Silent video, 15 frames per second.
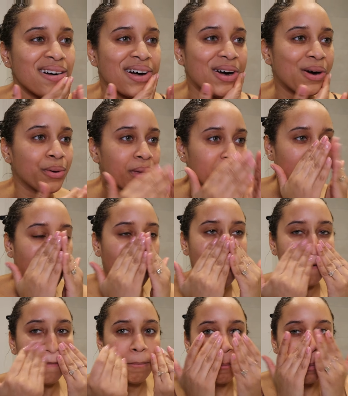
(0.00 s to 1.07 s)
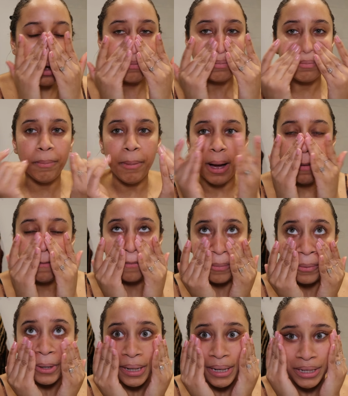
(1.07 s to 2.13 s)
oh yeah, 1 pump
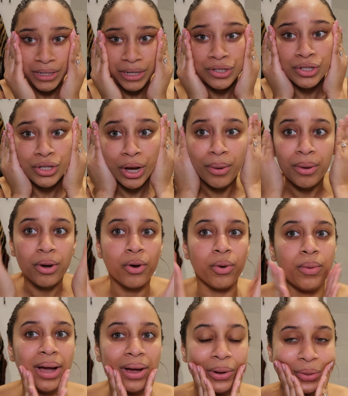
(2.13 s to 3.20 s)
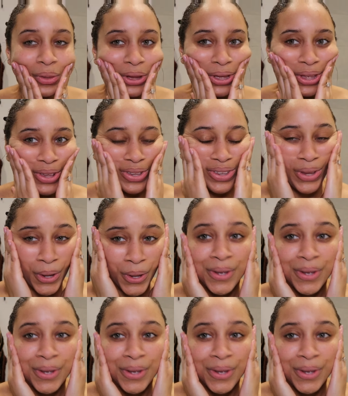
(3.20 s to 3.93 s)
really does go a long way on this.